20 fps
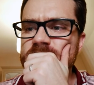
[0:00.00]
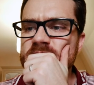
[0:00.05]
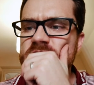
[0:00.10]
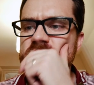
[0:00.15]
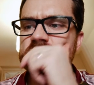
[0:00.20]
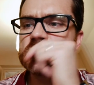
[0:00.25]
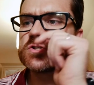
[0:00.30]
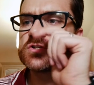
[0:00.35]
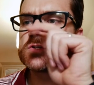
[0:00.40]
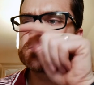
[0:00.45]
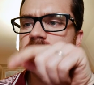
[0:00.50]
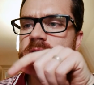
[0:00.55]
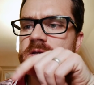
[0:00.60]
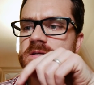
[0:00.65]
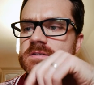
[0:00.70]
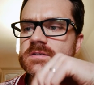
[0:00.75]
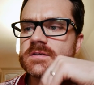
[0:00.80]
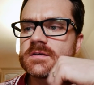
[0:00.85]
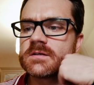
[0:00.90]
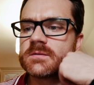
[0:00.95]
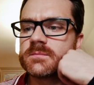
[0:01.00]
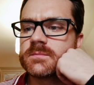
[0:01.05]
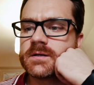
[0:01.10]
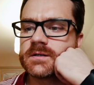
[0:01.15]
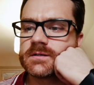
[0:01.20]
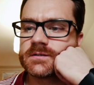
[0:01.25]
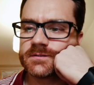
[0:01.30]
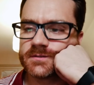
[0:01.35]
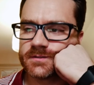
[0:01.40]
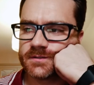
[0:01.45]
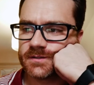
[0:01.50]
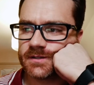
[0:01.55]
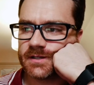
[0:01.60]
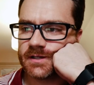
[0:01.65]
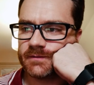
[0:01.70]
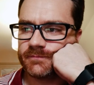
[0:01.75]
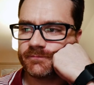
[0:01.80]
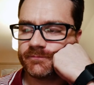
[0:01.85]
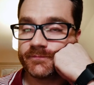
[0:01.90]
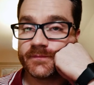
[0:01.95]
It should just be a single button.
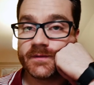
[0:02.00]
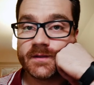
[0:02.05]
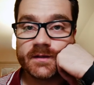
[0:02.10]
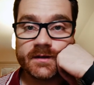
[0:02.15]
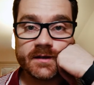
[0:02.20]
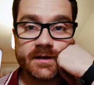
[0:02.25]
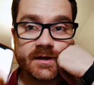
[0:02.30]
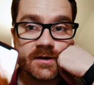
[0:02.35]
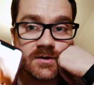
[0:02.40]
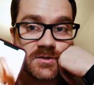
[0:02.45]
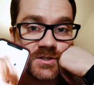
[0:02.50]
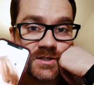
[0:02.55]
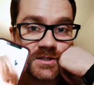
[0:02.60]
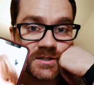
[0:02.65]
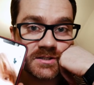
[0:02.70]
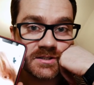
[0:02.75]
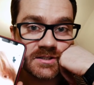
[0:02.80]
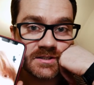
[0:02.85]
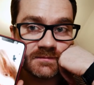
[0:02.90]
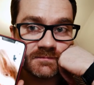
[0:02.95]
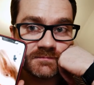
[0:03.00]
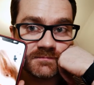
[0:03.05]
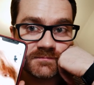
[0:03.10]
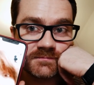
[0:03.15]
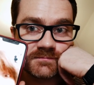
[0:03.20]
Ah, here she is.